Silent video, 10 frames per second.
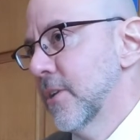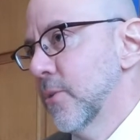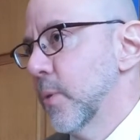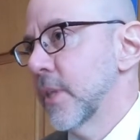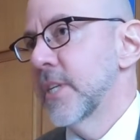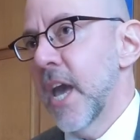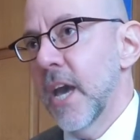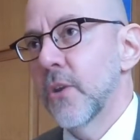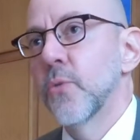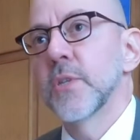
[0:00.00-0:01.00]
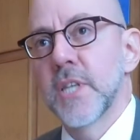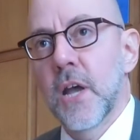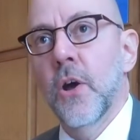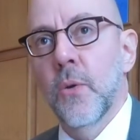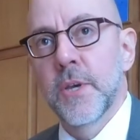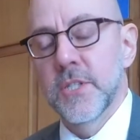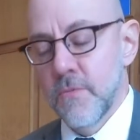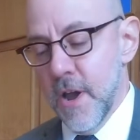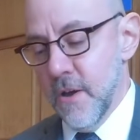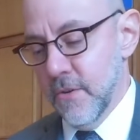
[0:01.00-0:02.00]
with a dad who was not always
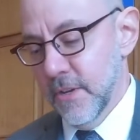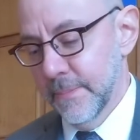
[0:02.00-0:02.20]
around.